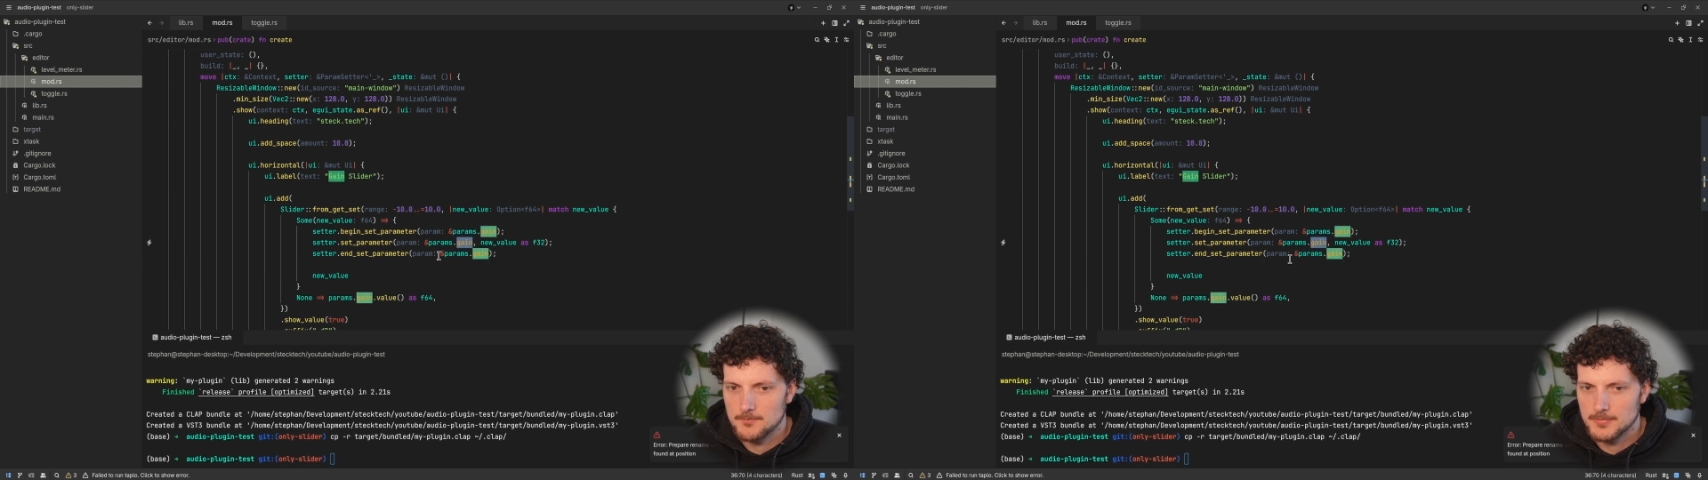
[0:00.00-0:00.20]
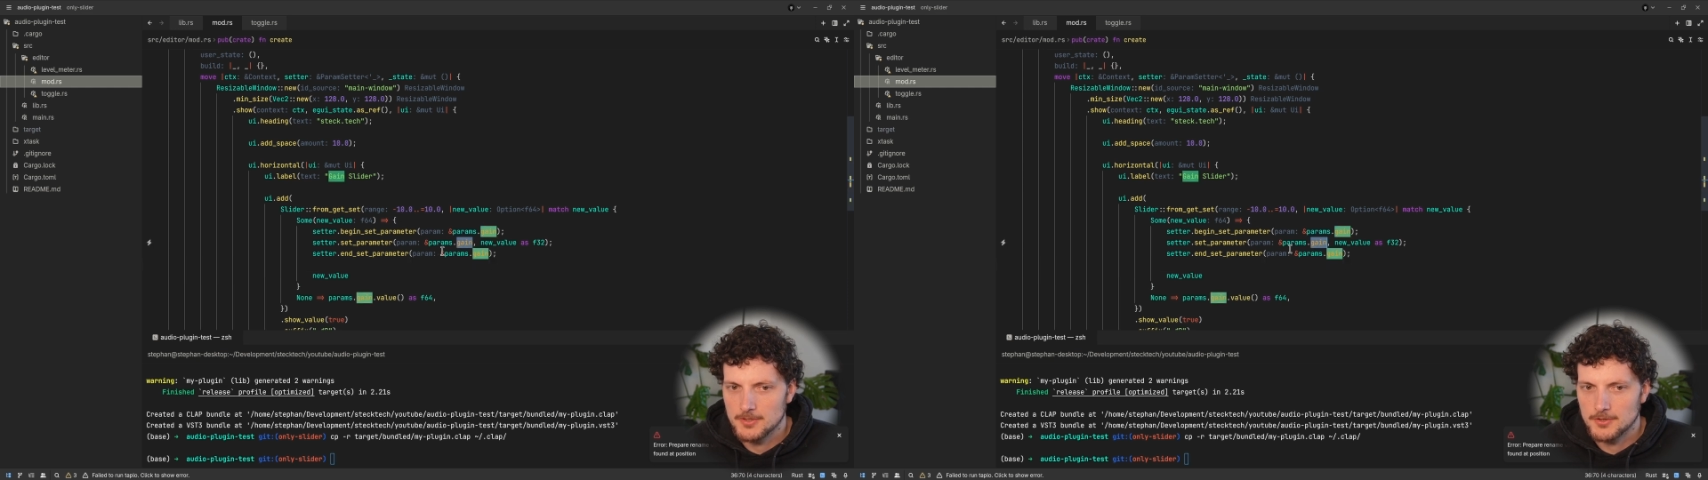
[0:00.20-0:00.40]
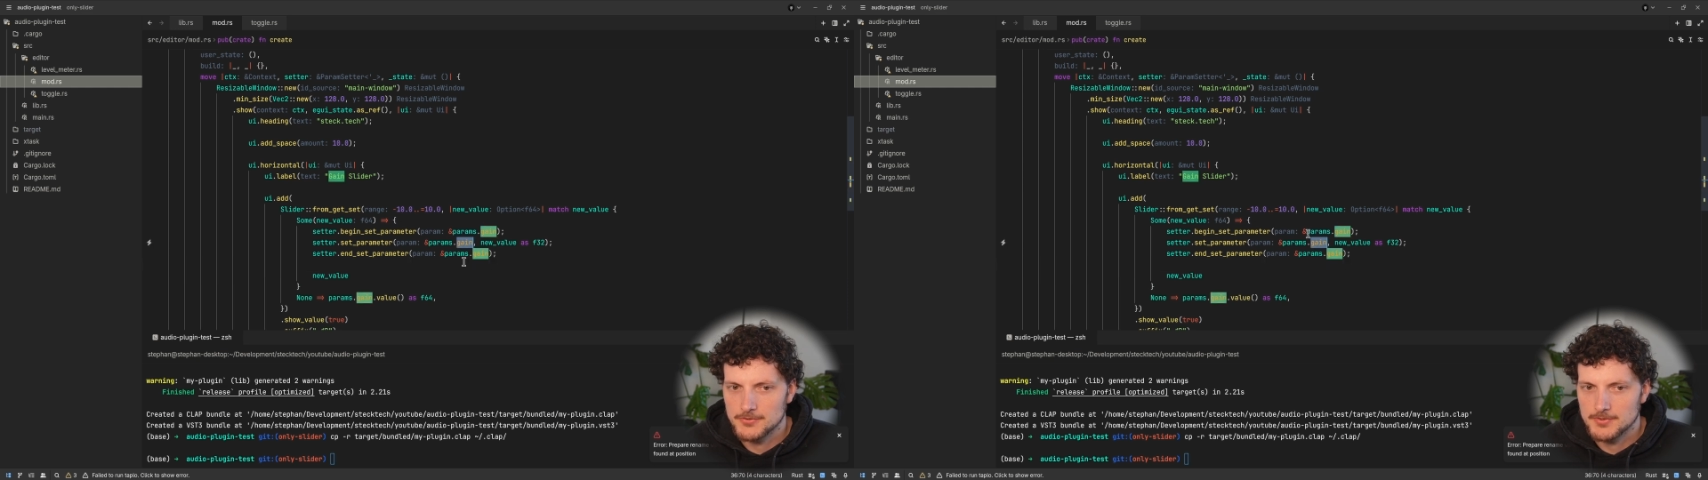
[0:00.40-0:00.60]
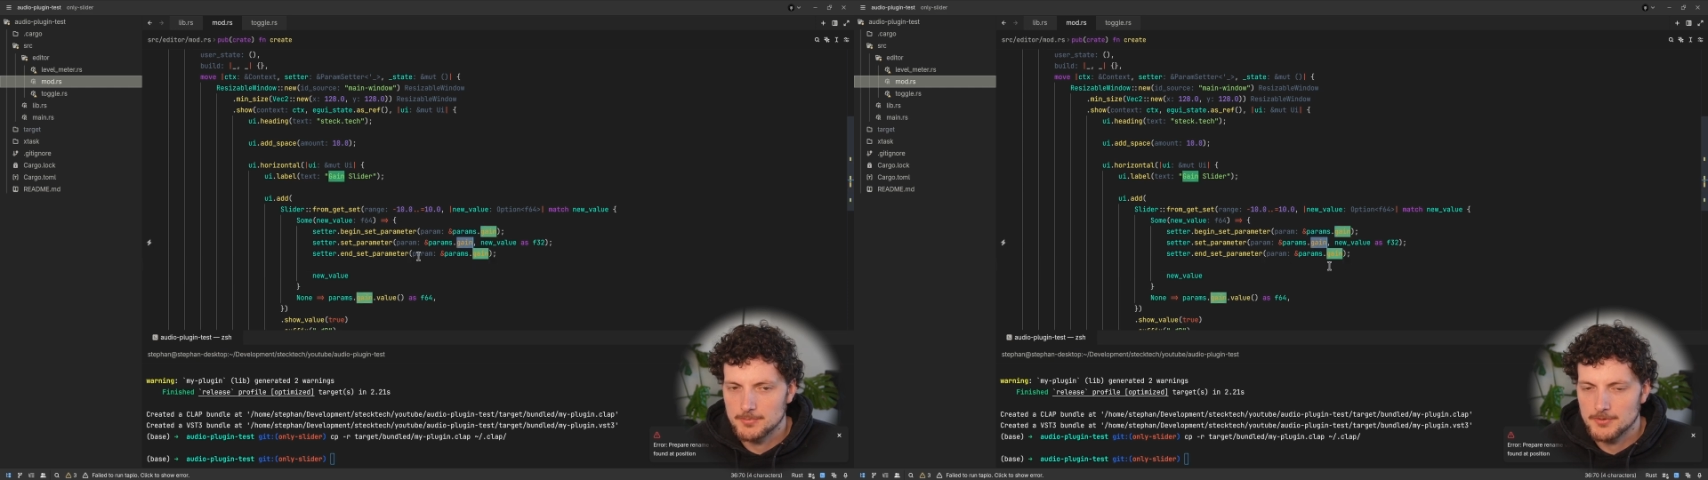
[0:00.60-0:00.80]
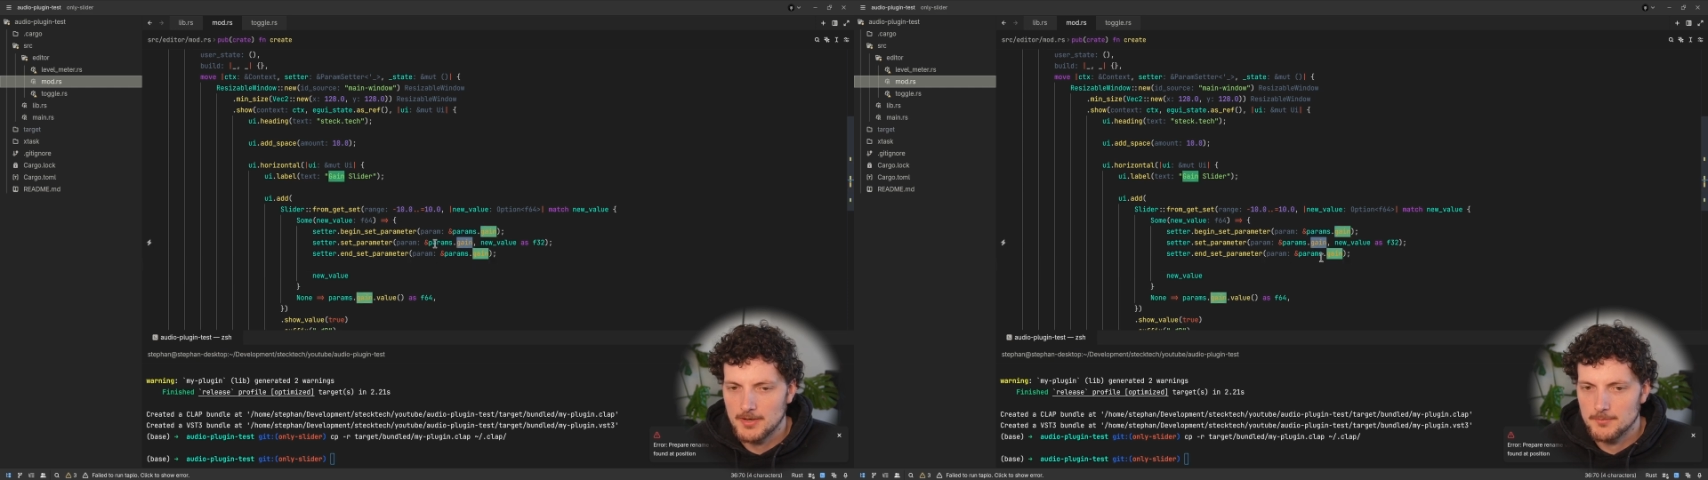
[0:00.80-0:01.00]
because the
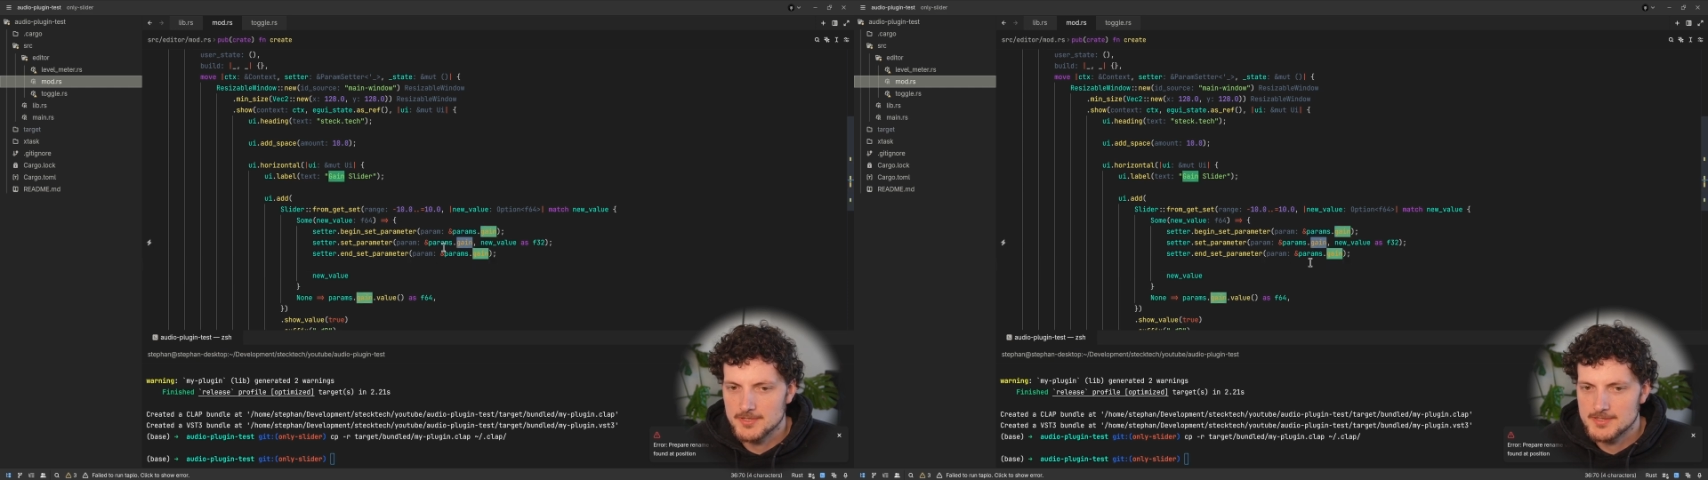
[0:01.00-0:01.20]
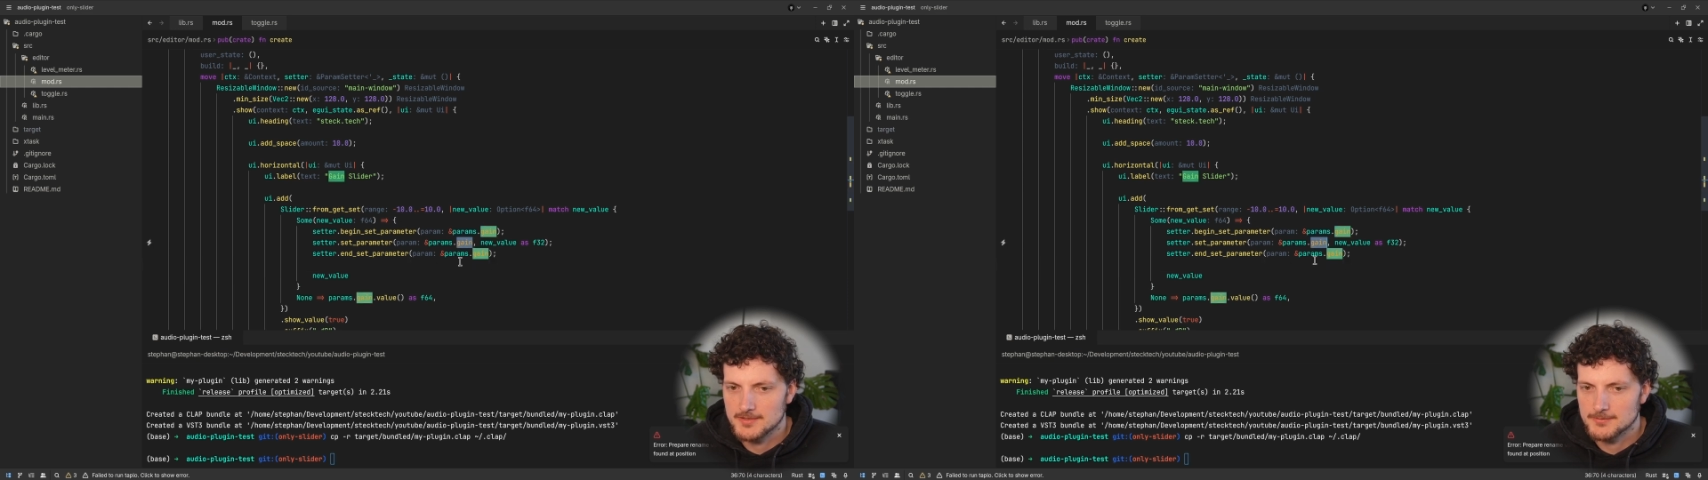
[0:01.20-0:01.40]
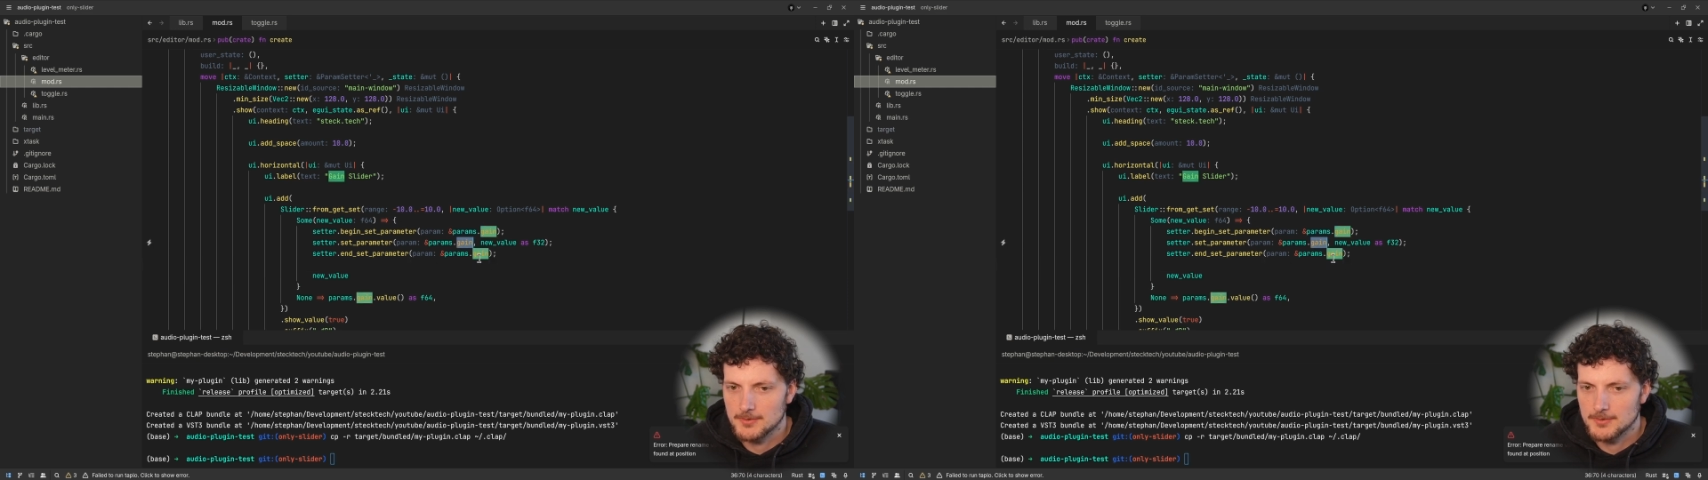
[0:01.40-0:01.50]
parameters